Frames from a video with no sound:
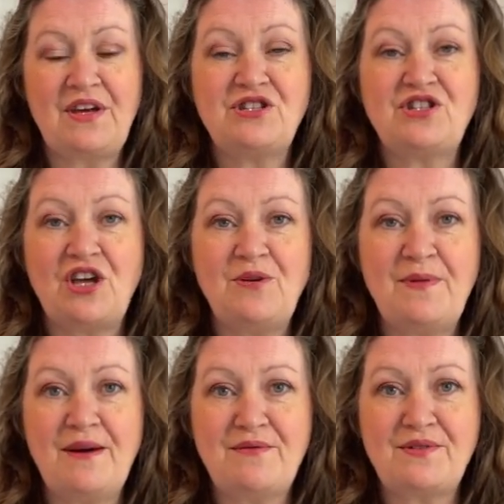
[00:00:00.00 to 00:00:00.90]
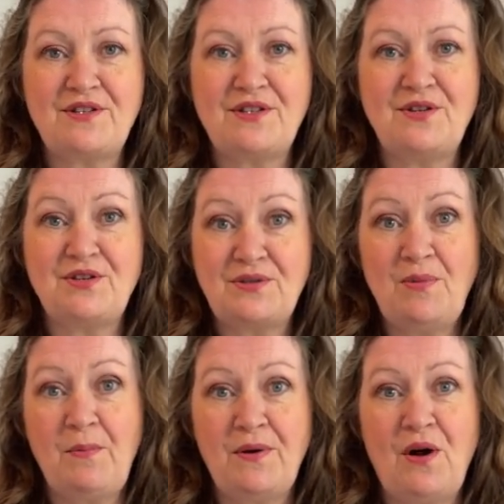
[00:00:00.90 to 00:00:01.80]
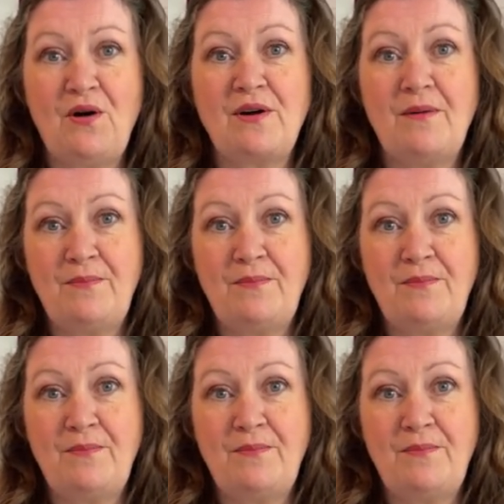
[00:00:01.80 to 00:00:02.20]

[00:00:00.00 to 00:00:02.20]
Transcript: So you'll be able to pop along,